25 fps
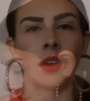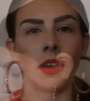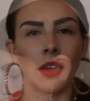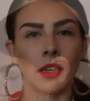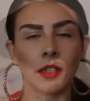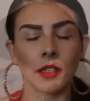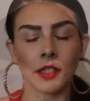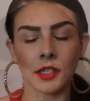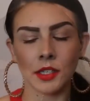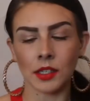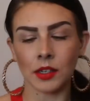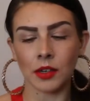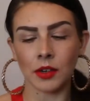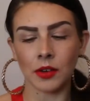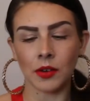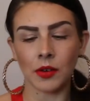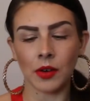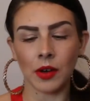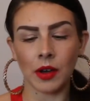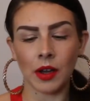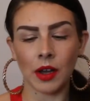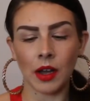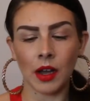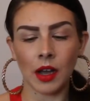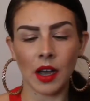
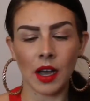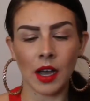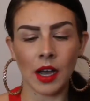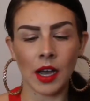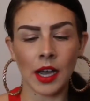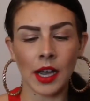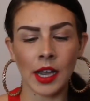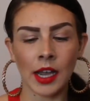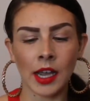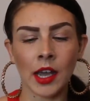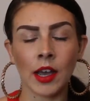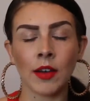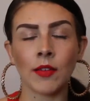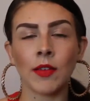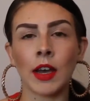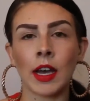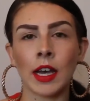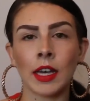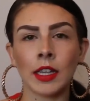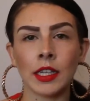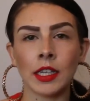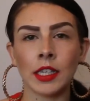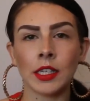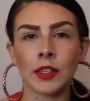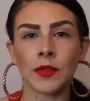Also, I have
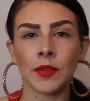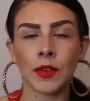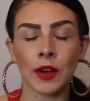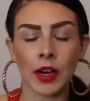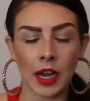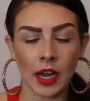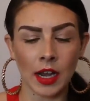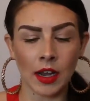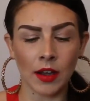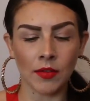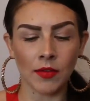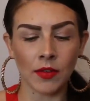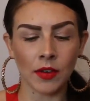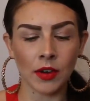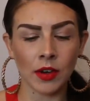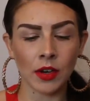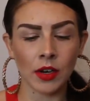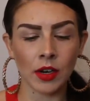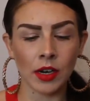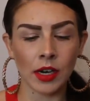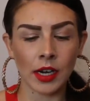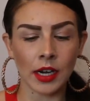had these forever